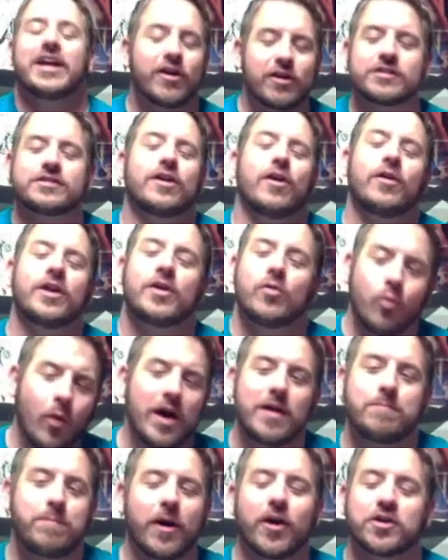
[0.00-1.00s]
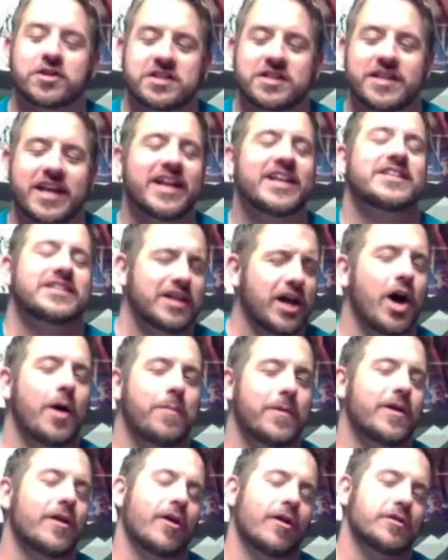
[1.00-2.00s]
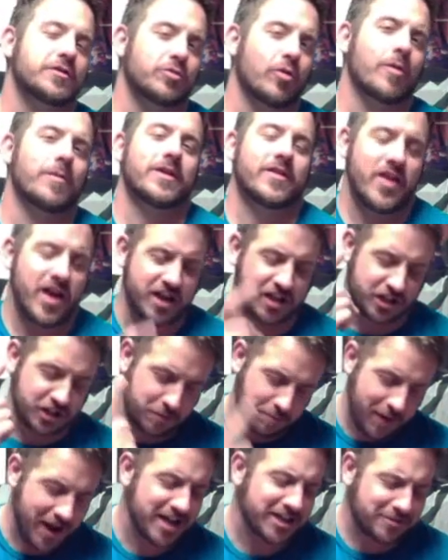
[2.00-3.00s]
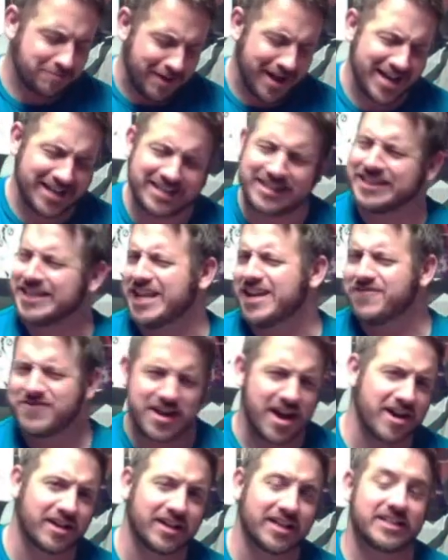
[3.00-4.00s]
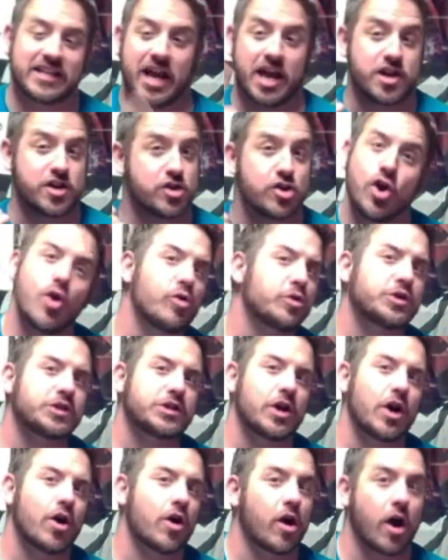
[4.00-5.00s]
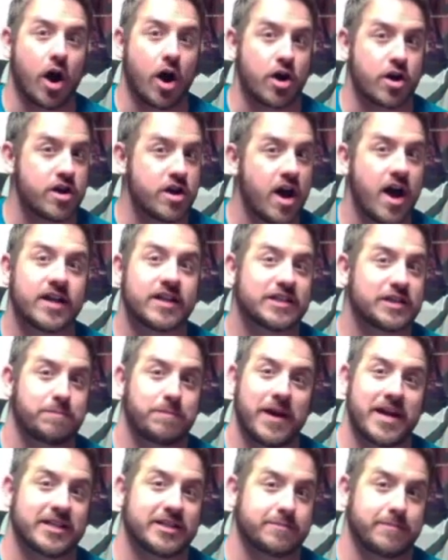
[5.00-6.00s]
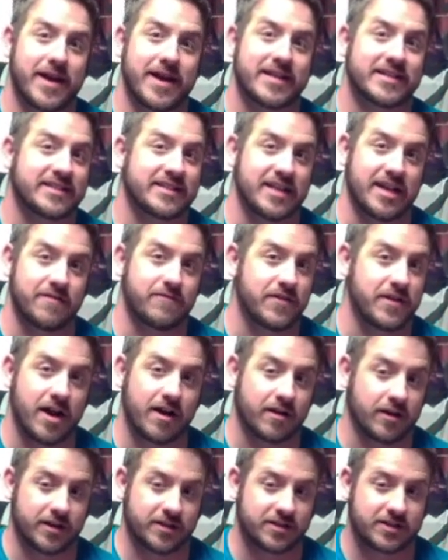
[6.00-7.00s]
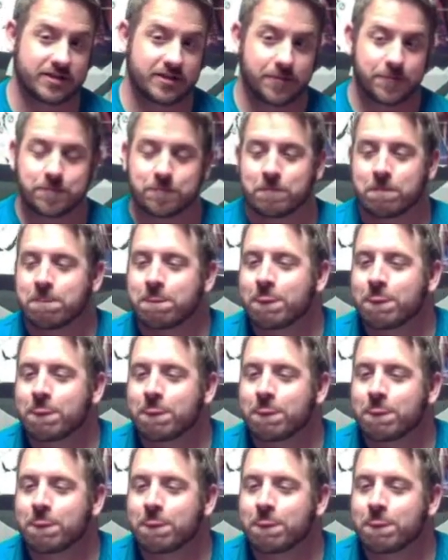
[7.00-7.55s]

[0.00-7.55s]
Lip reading: There is only one person that is up in Earth's orbit, and that is Spaceman Steve Douglas, and you, sir, are not Spaceman Steve Douglas.